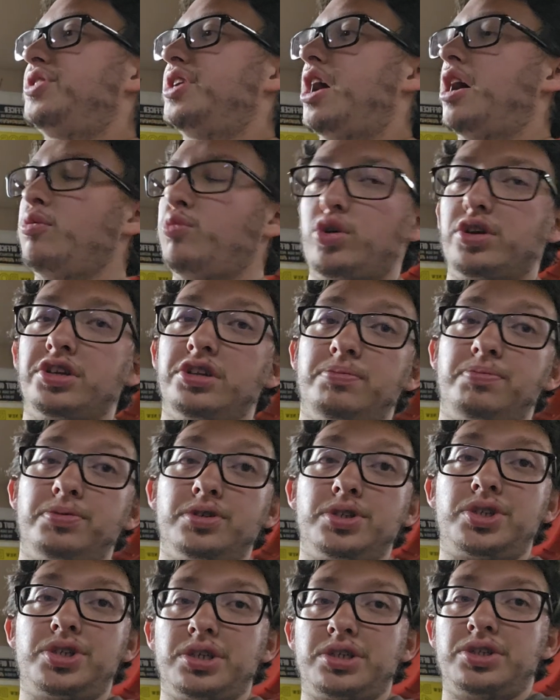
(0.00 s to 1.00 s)
I wanted to put
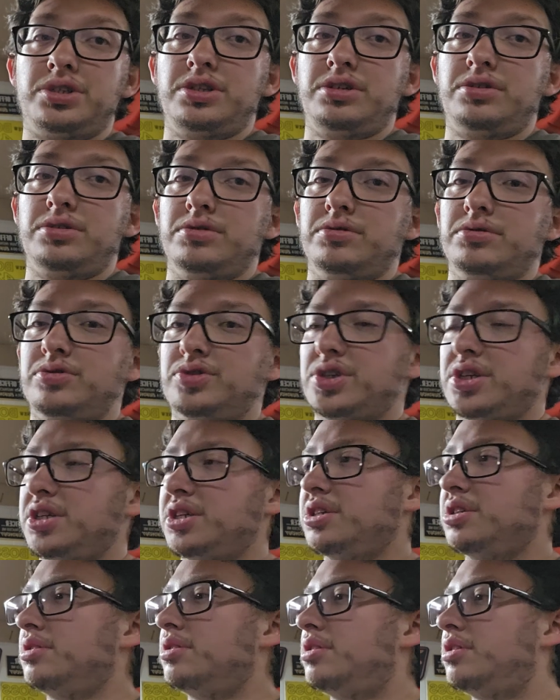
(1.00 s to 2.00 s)
62s in
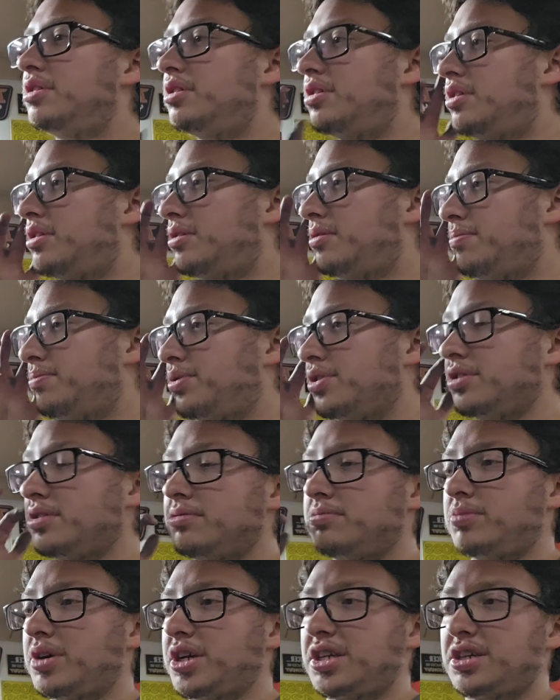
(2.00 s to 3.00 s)
it,
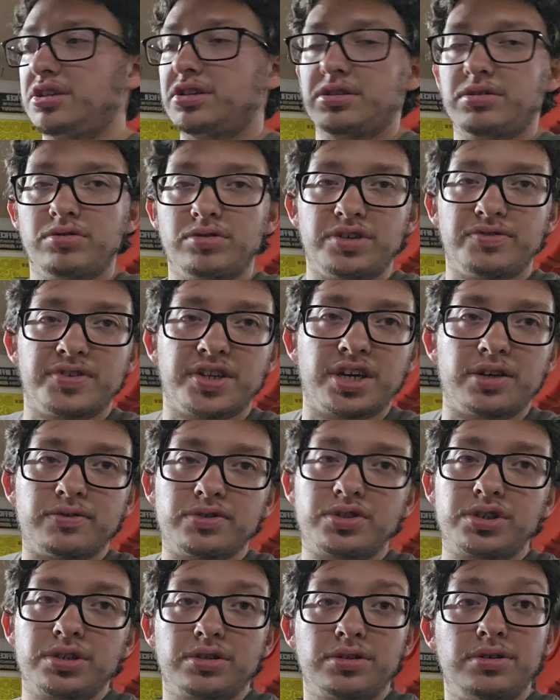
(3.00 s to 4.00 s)
but my kit don't even have
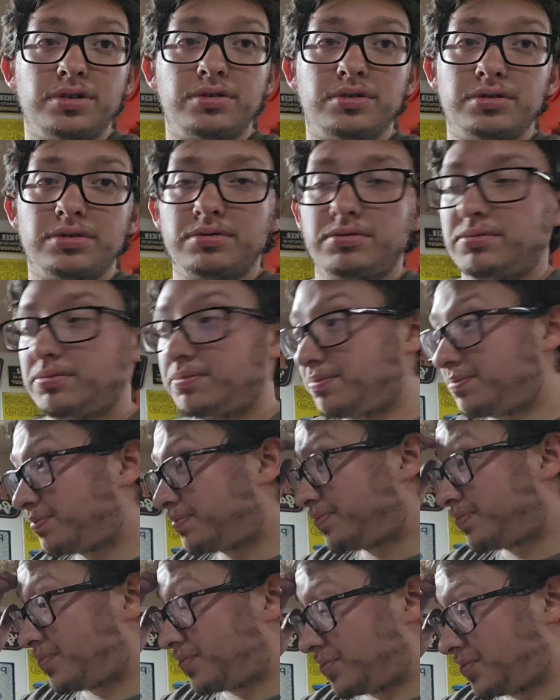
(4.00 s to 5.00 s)
a 62.
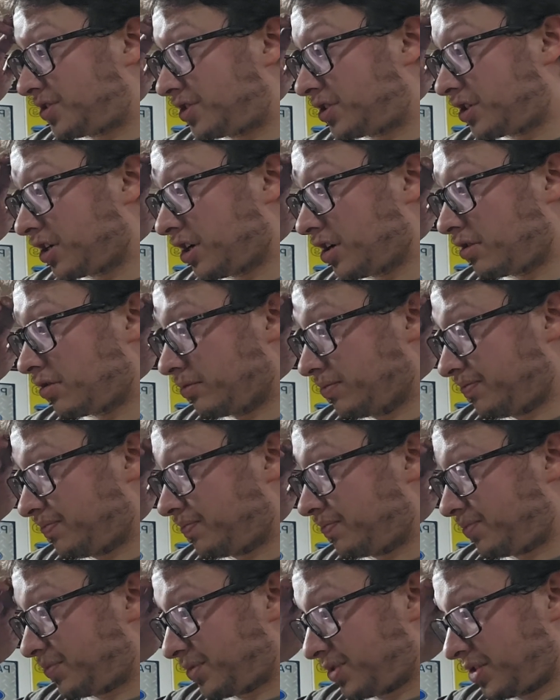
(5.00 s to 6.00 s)
So
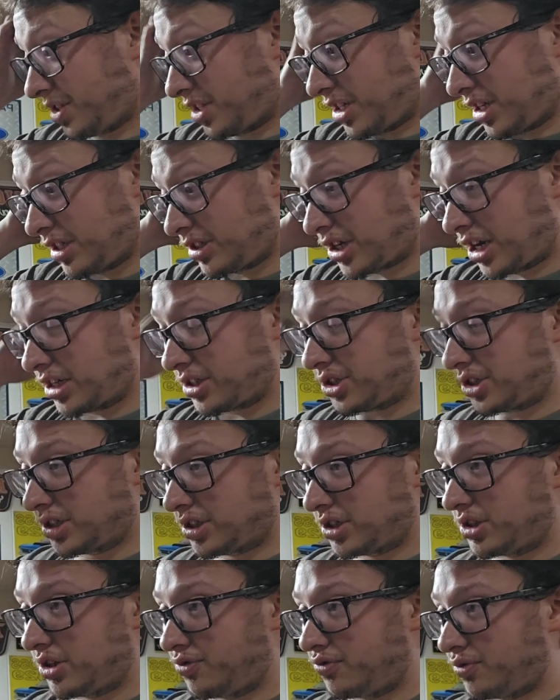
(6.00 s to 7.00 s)
it's got a
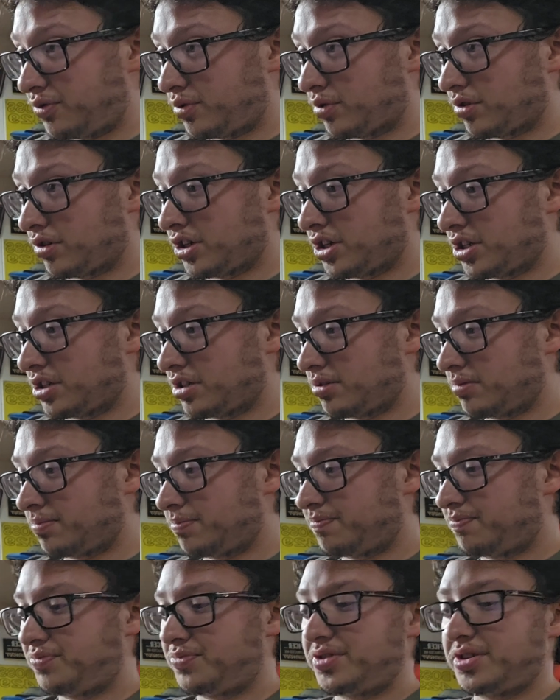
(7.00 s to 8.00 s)
64 in it.
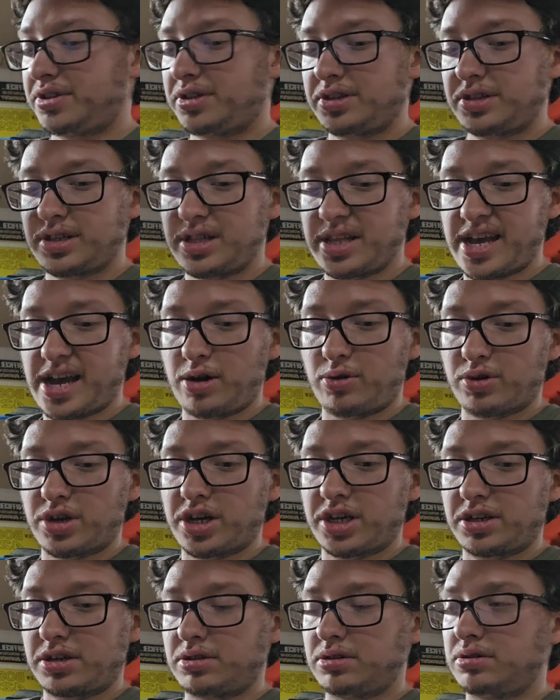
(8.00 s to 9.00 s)
Now what
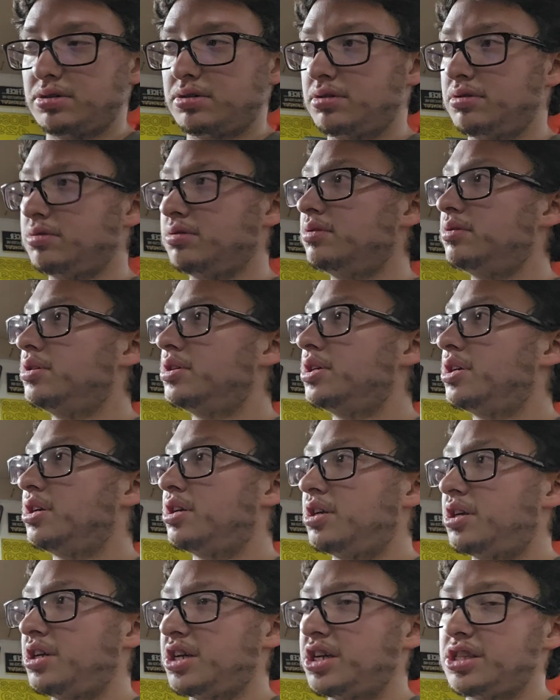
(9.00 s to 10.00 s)
I can do
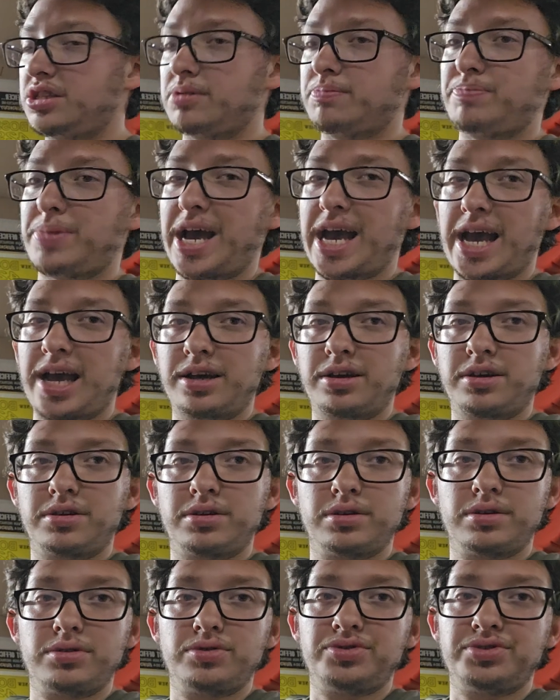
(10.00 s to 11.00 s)
in the back,
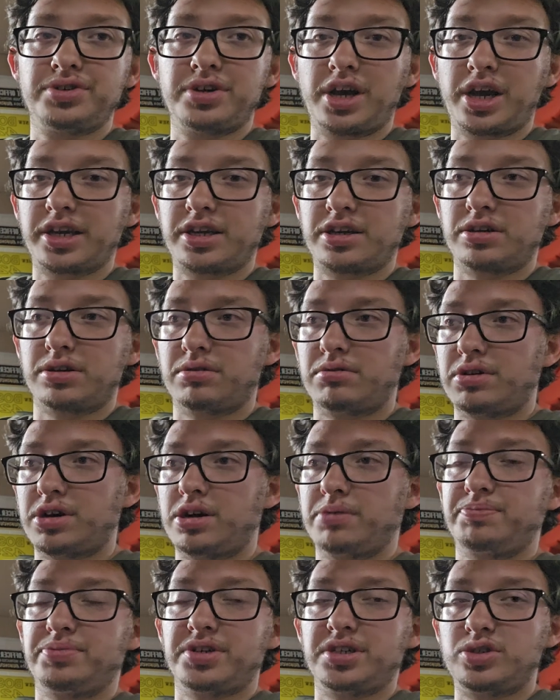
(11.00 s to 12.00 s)
I can go
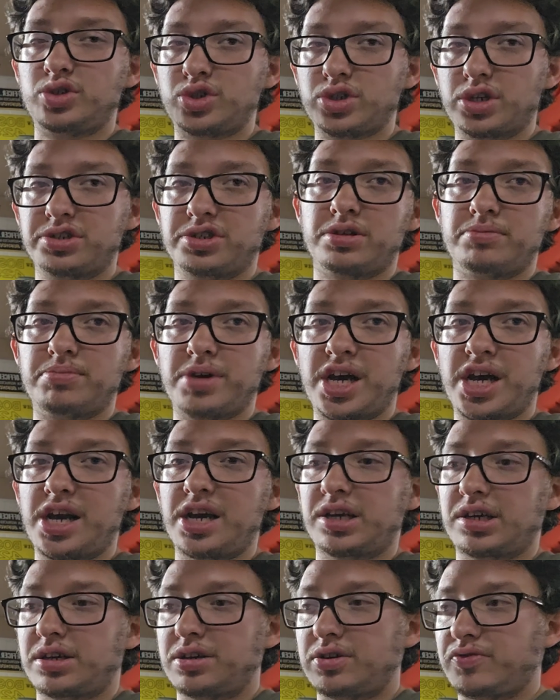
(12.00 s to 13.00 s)
up in just the
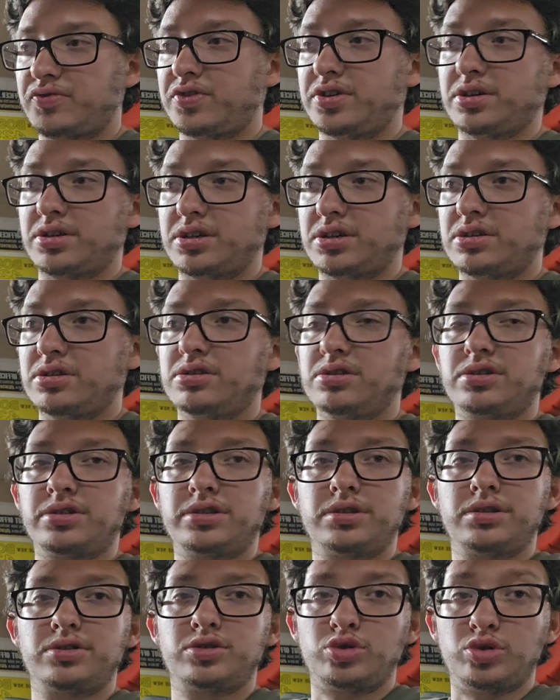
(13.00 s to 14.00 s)
back if it
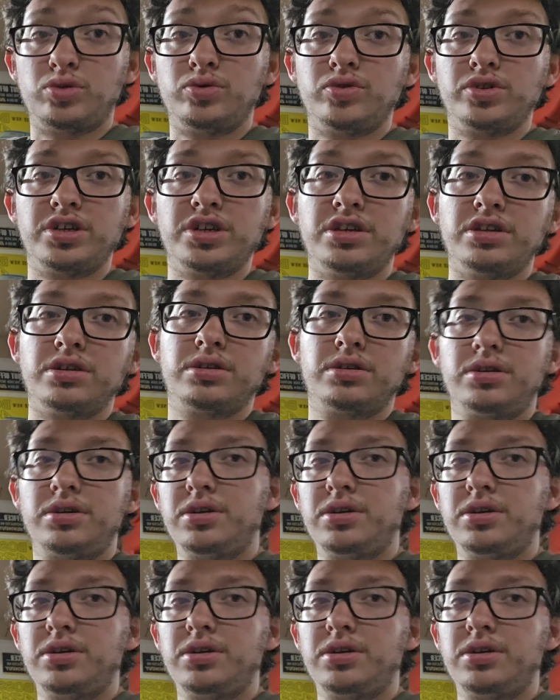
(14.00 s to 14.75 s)
is too lean.